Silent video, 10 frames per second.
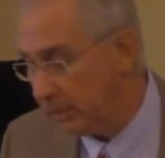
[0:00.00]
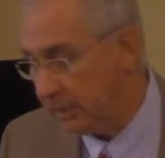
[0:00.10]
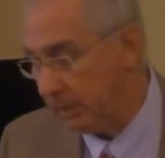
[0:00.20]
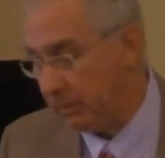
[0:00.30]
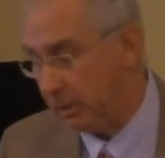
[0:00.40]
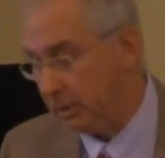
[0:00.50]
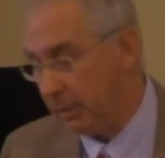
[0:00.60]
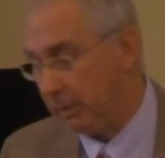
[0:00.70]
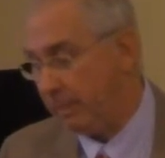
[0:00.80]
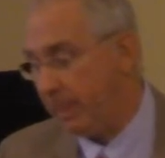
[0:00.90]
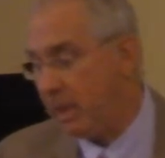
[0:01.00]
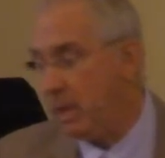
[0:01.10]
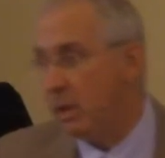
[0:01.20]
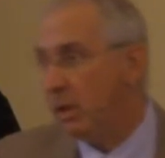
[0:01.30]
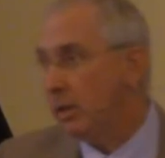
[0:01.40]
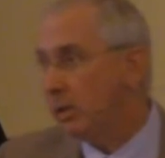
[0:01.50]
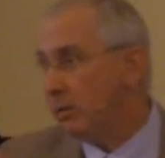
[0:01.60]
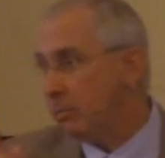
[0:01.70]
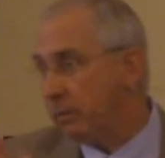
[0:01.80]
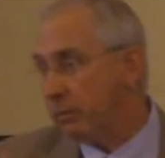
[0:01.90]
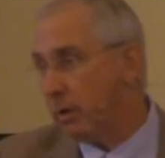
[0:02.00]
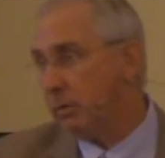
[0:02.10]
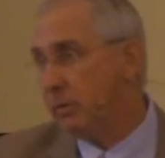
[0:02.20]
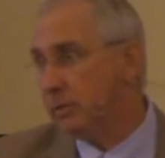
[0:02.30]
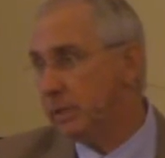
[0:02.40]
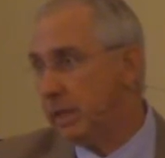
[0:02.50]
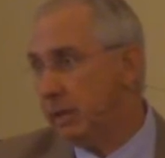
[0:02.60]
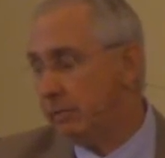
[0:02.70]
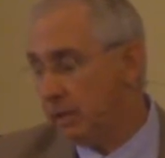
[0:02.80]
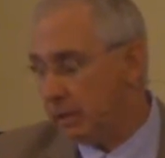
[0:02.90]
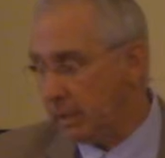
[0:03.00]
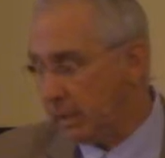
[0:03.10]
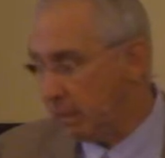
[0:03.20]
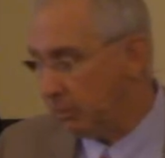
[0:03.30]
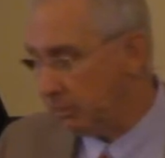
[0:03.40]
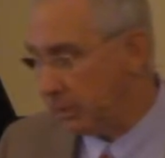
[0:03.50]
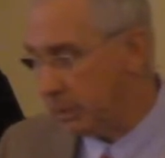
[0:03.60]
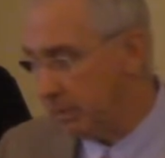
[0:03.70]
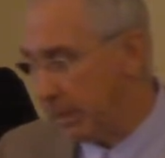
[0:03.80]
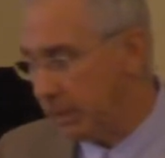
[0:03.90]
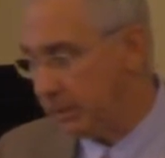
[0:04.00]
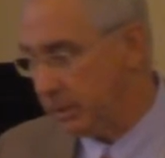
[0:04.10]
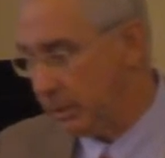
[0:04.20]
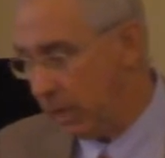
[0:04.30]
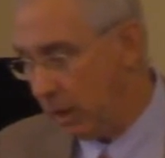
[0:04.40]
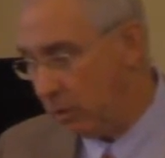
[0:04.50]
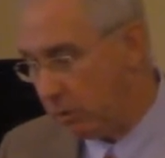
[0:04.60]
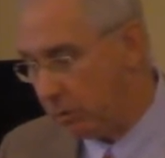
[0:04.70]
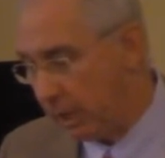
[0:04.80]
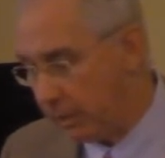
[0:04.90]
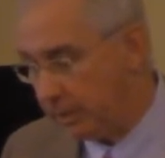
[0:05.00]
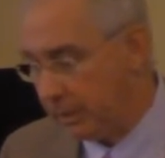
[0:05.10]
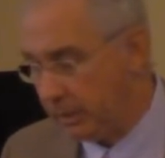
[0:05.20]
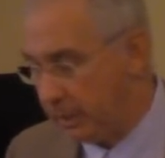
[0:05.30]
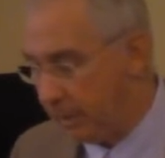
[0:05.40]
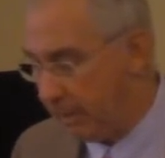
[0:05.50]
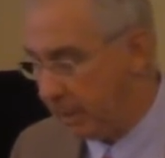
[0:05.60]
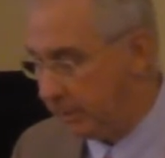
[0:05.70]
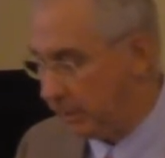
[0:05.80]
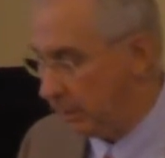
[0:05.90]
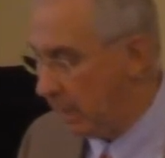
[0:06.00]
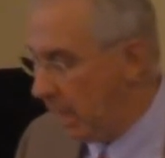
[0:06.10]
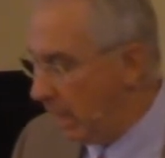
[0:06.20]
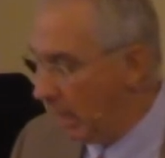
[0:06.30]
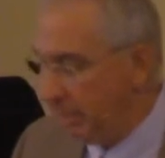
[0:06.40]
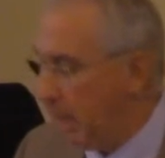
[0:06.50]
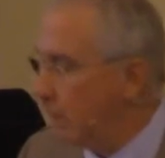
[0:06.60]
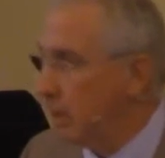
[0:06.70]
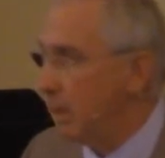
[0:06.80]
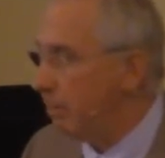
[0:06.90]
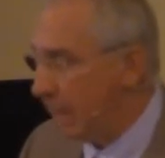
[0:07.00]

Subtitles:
similarly. Before we were saved, the devil was our master. Now Christ is our master. I'm not going to